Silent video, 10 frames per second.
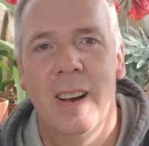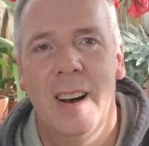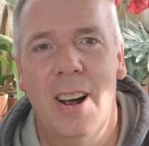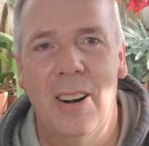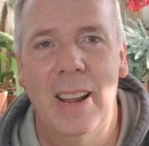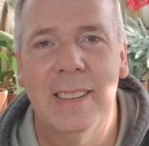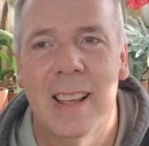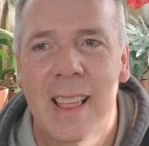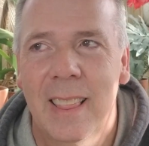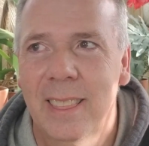All right,
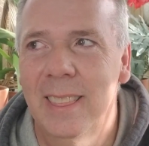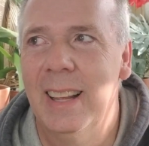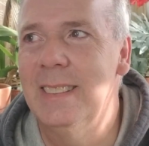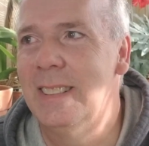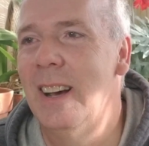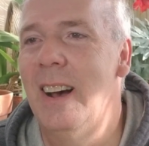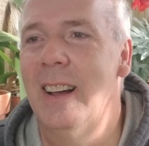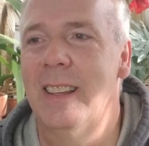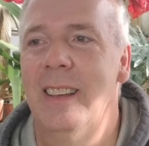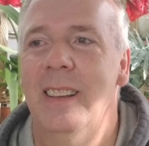let's
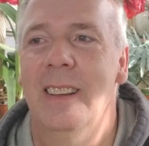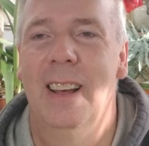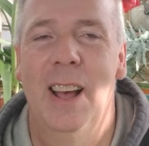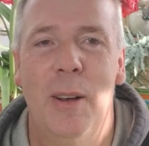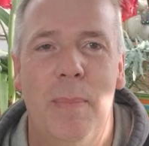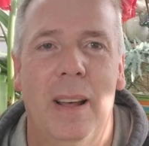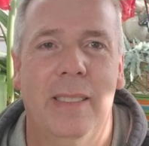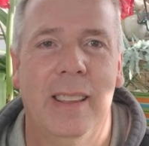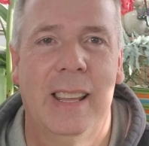talk about the